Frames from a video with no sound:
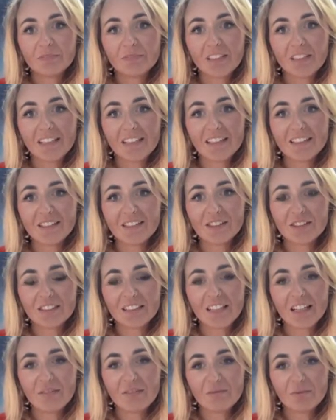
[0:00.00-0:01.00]
And
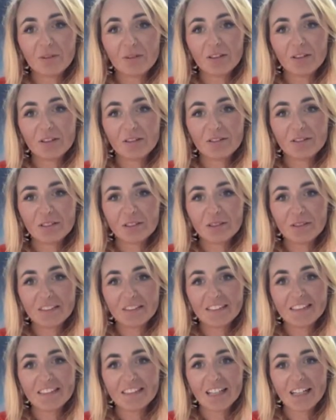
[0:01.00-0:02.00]
yeah, what the
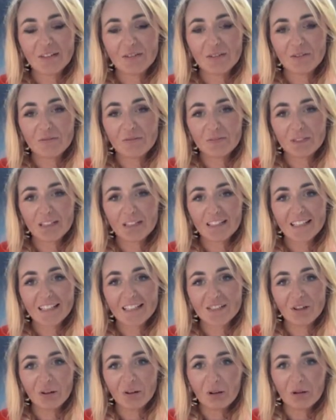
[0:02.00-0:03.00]
consequences are of, I
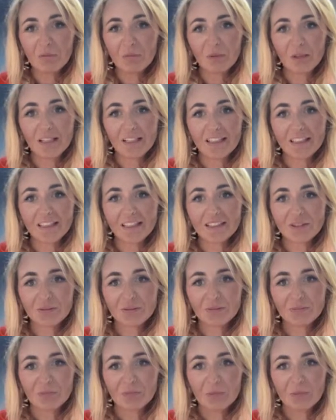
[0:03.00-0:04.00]
guess, not complying
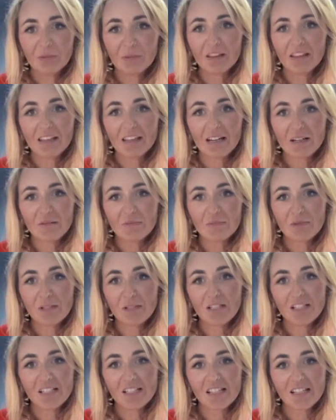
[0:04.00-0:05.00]
with that.
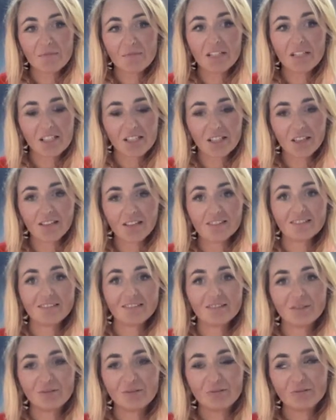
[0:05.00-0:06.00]
Because I imagine
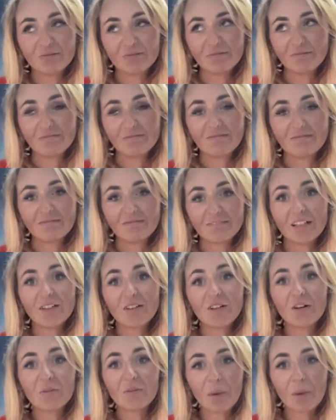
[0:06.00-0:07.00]
a
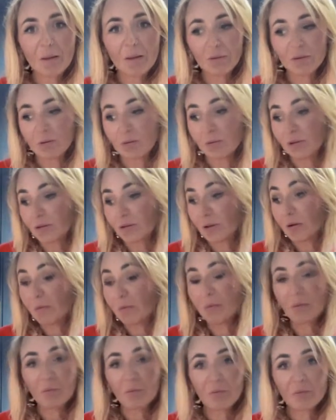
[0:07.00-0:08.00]
lot of people will
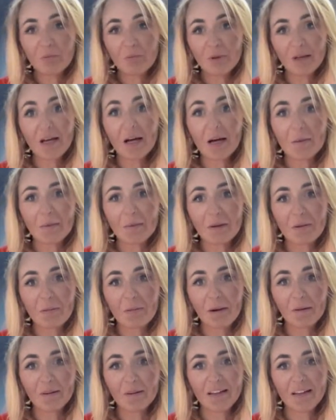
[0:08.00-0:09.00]
not be happy
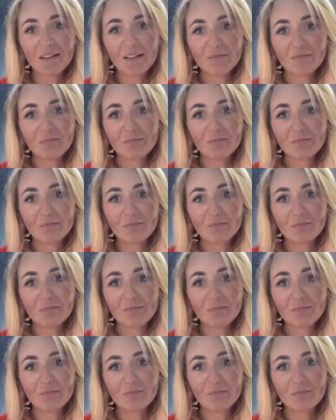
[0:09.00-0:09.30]
about that.